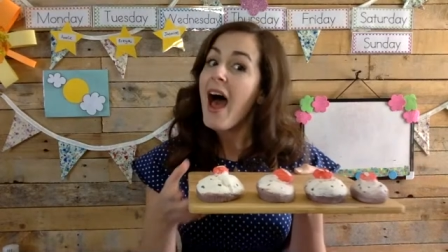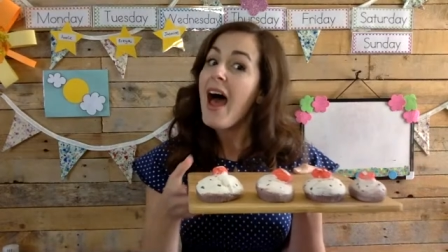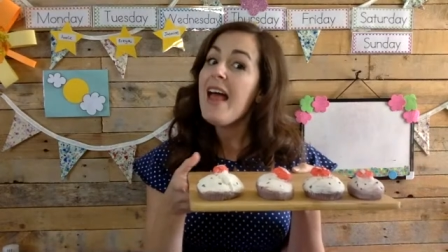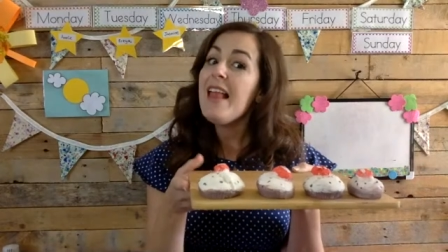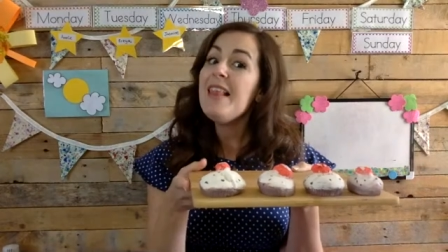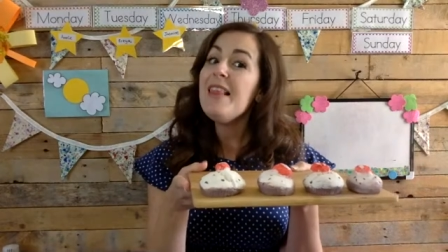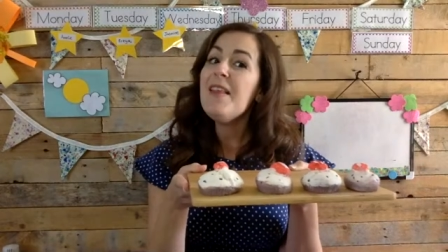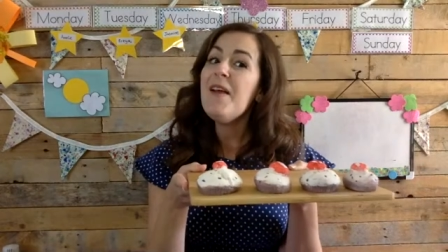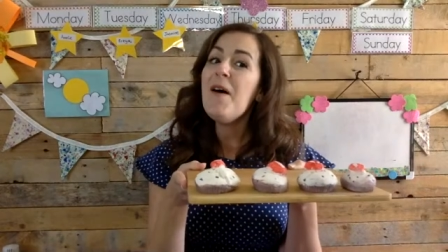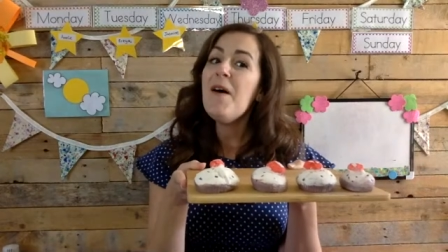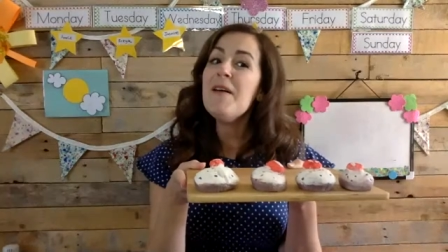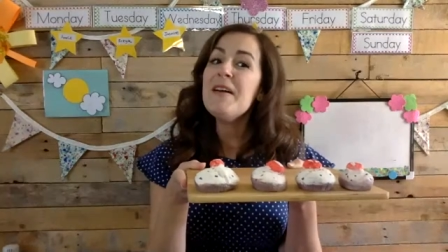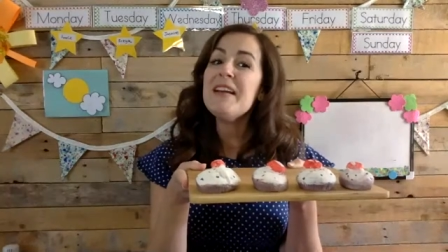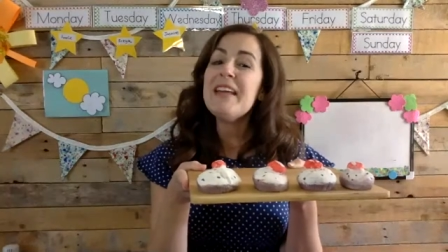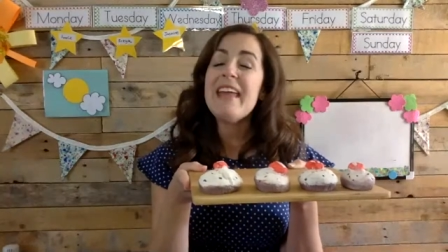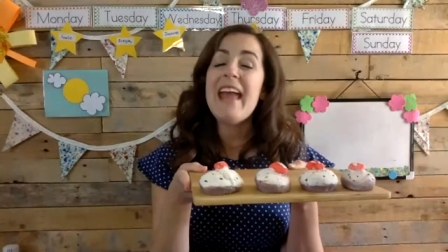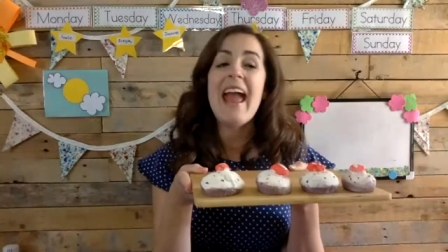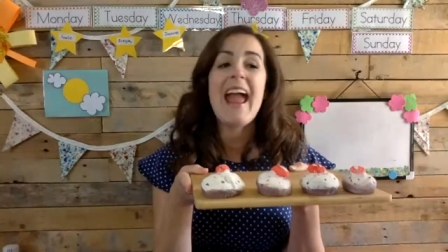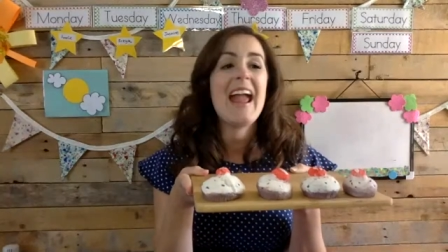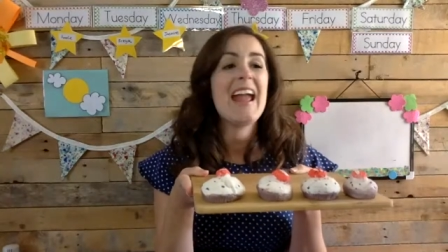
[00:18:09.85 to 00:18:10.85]
Along
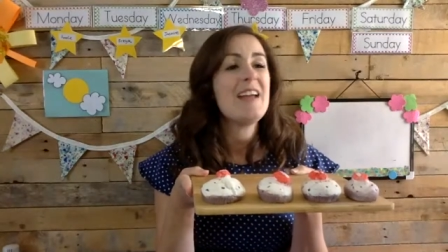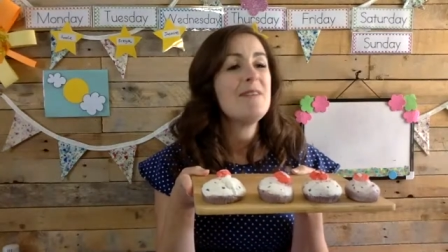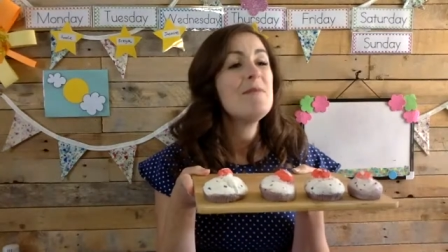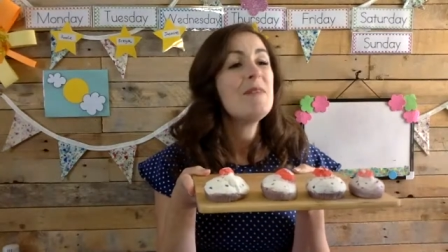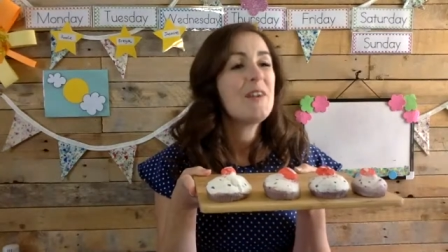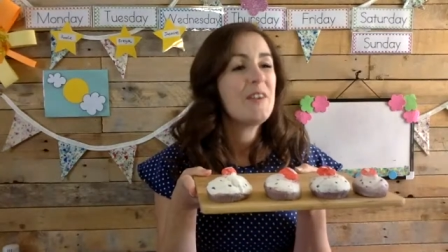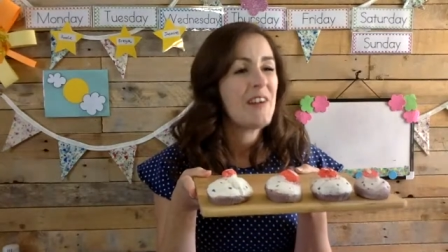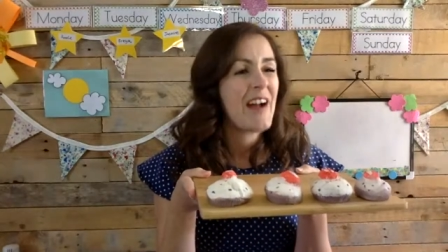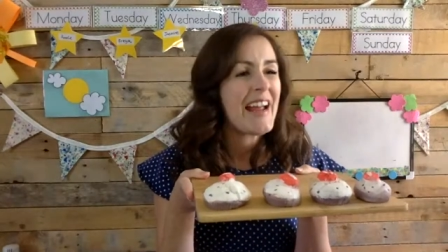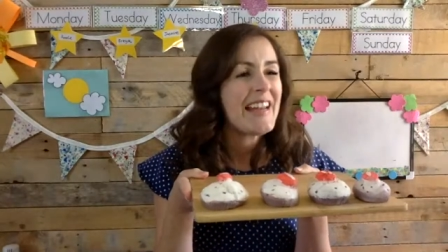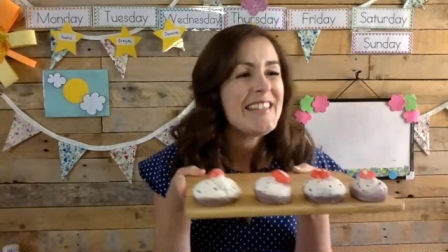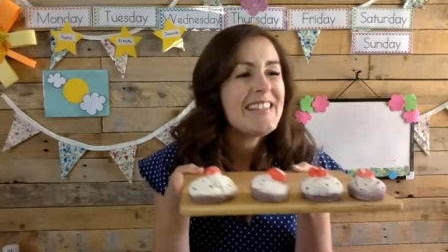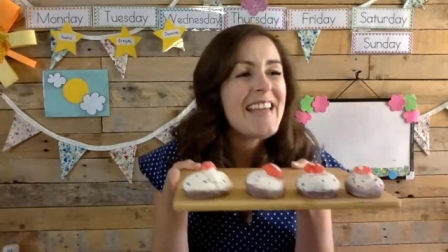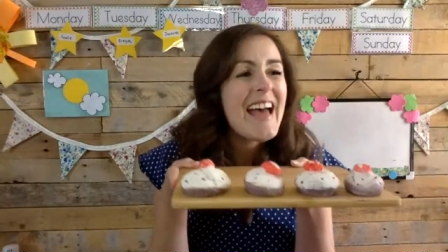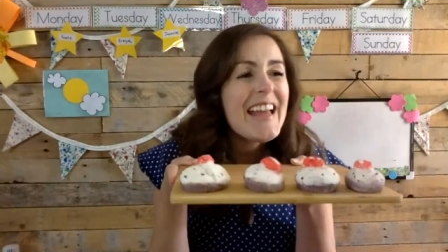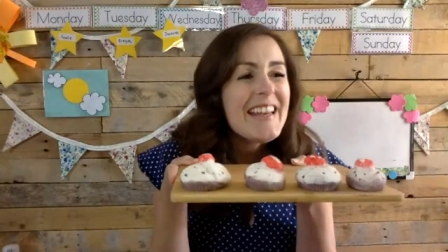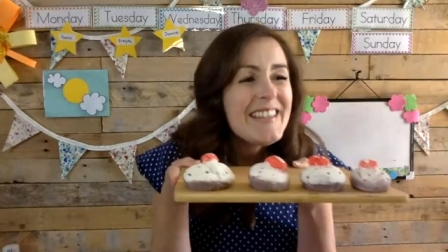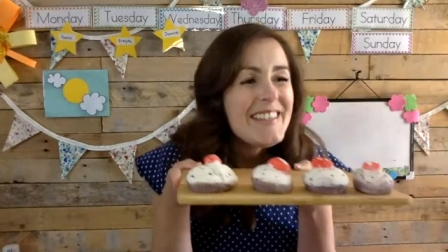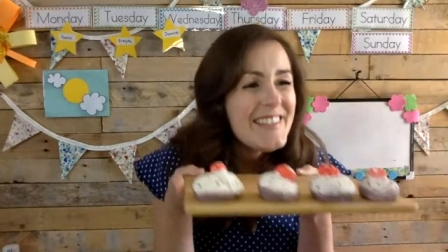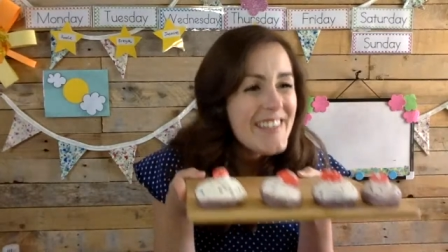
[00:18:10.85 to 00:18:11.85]
came
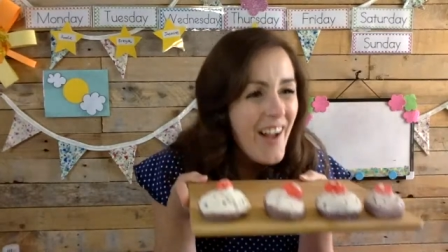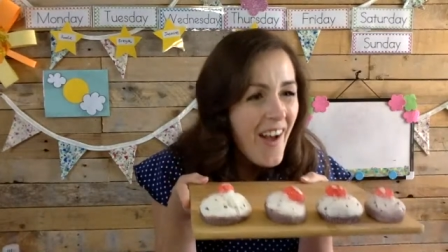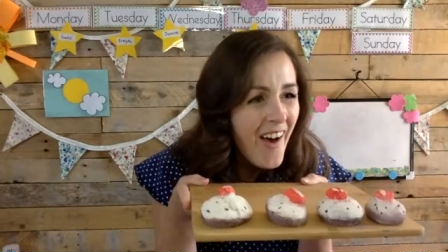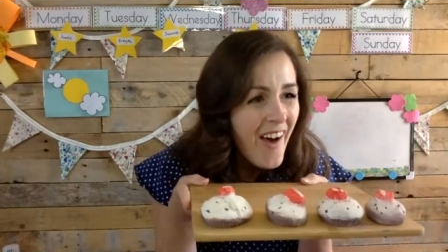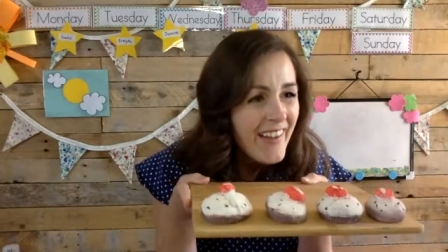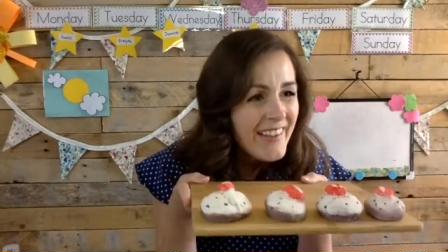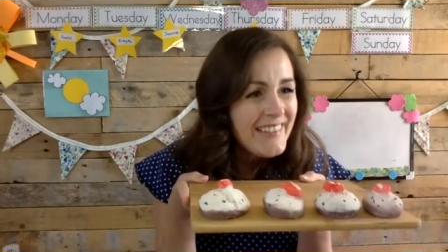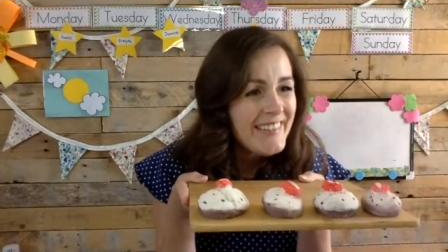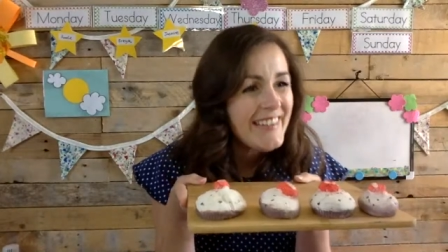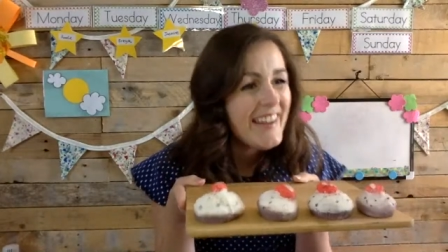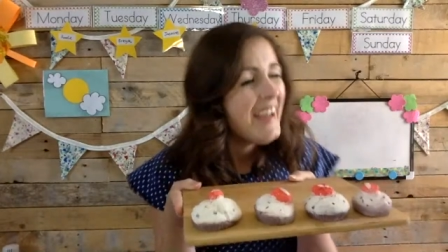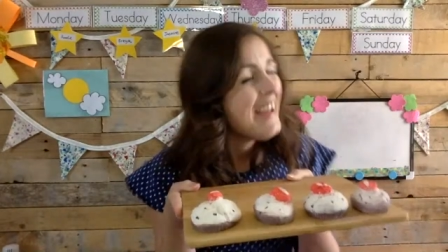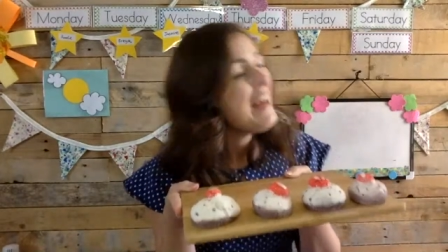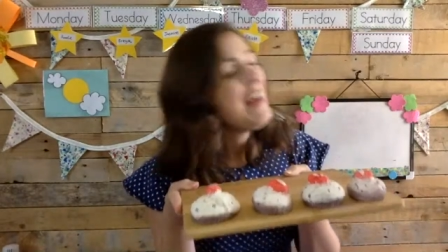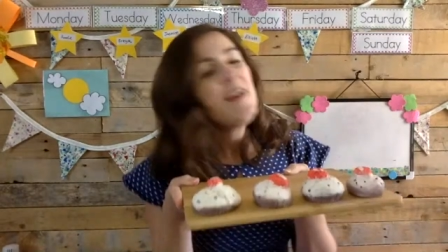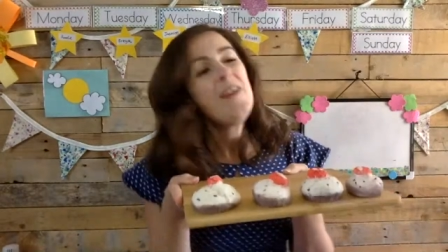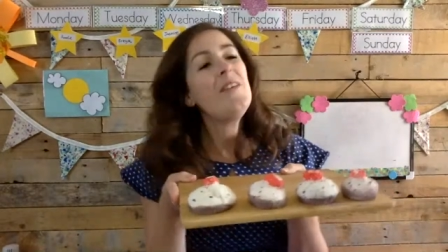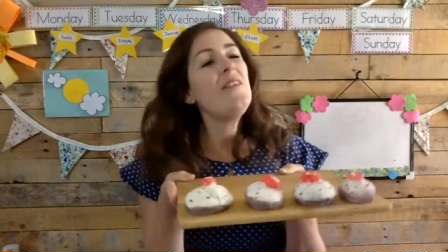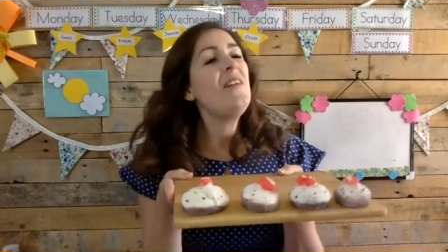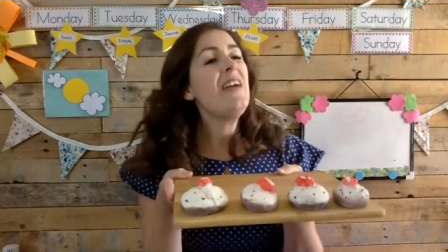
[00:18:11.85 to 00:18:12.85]
Grandad John
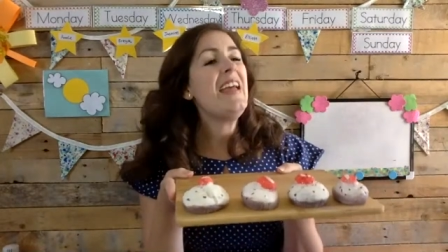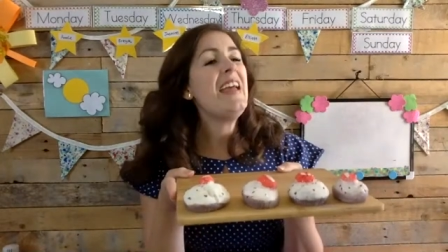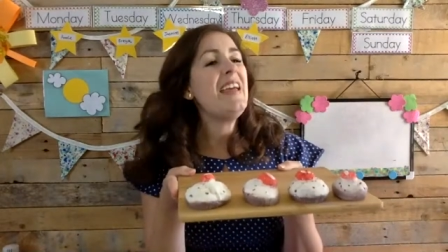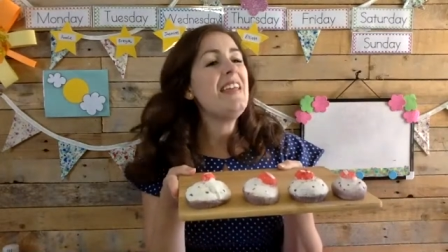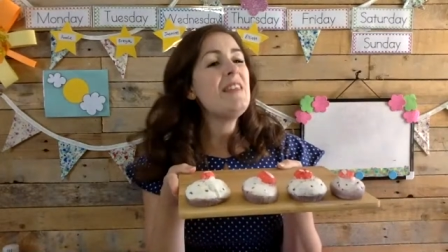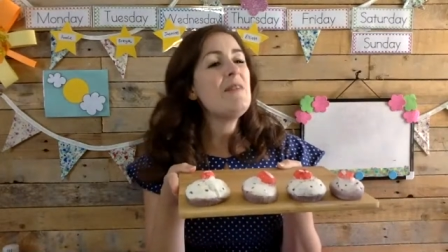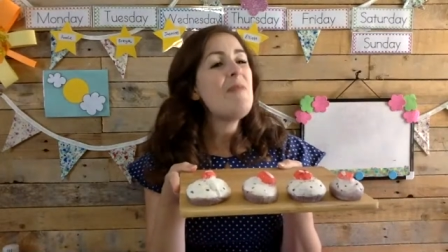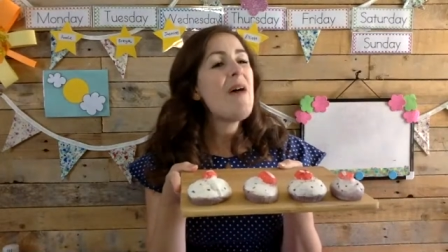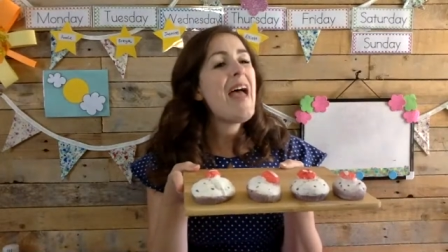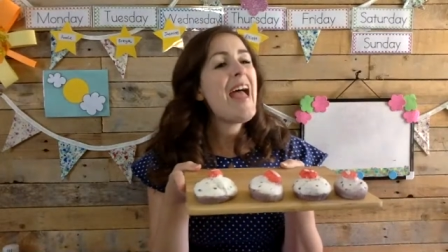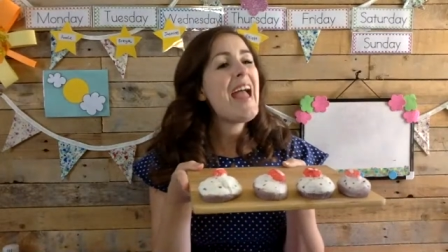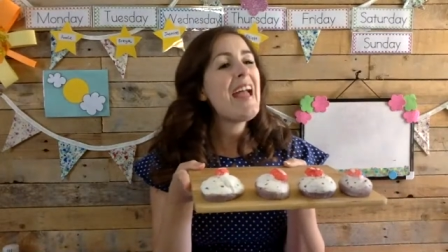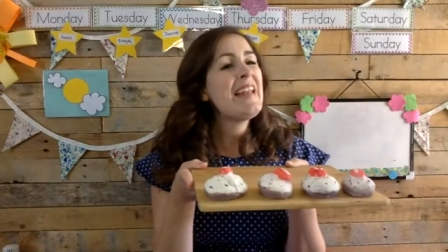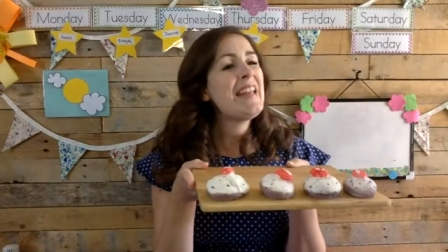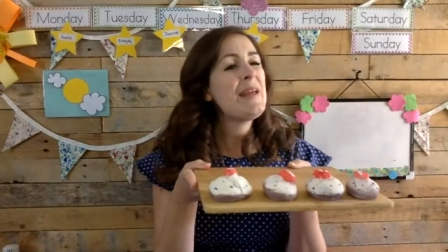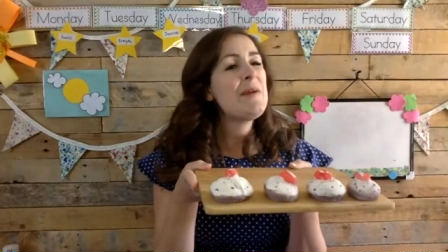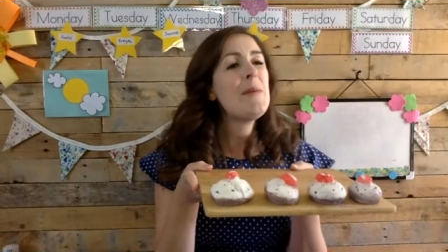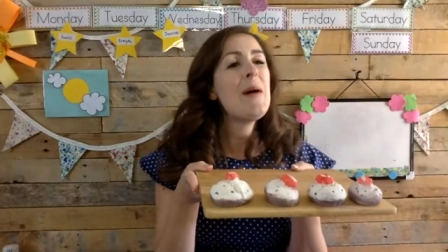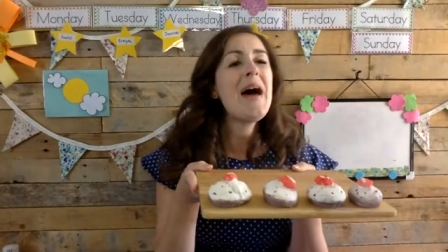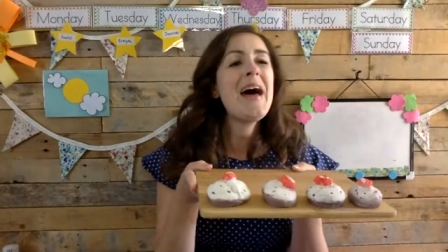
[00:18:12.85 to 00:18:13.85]
with a
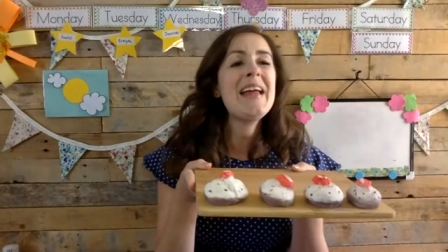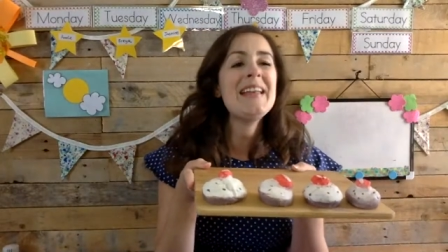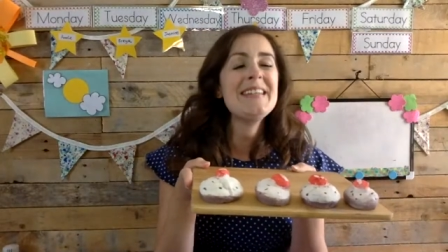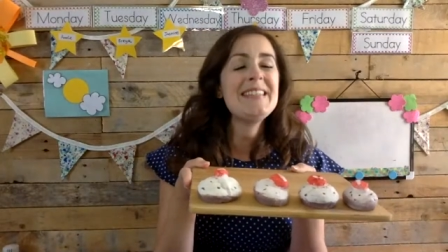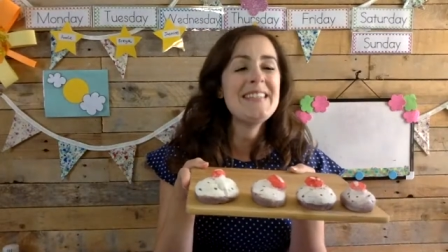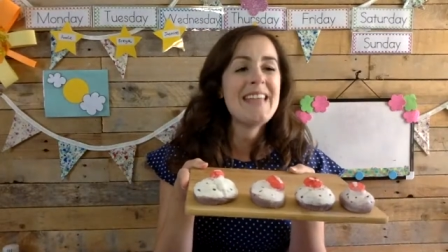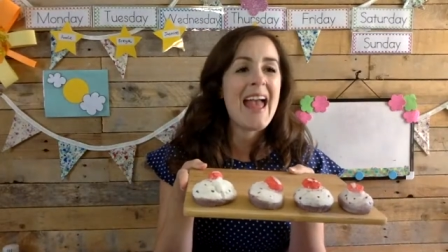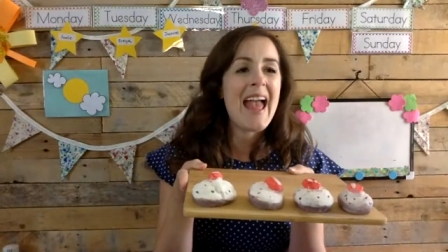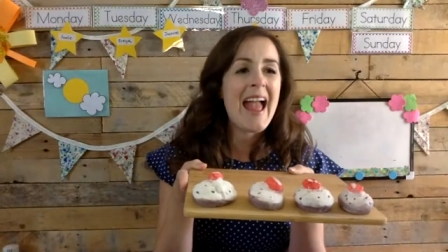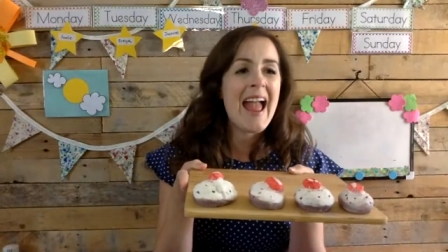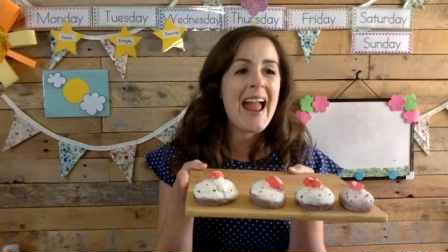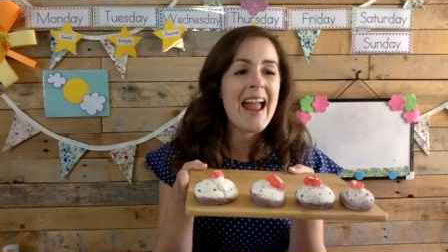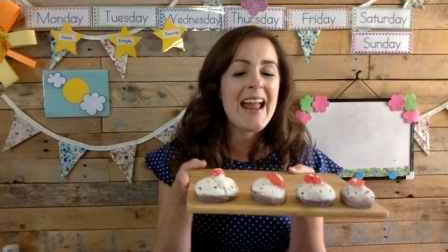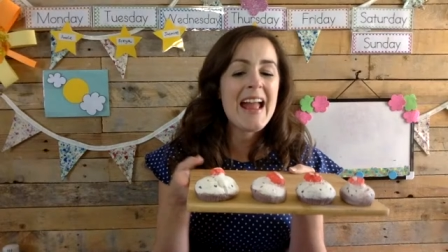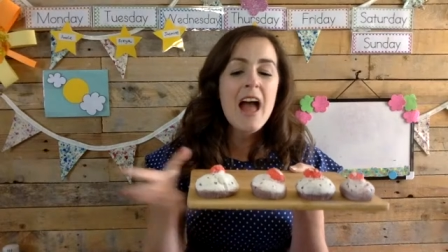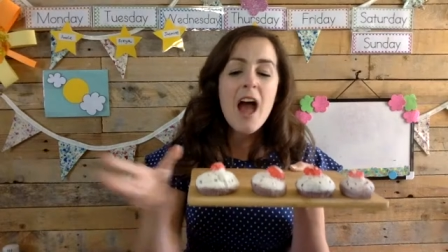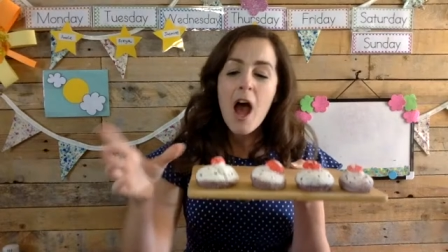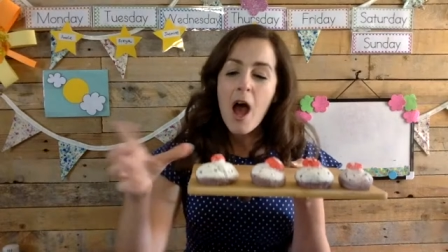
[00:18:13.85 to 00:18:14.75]
penny one day,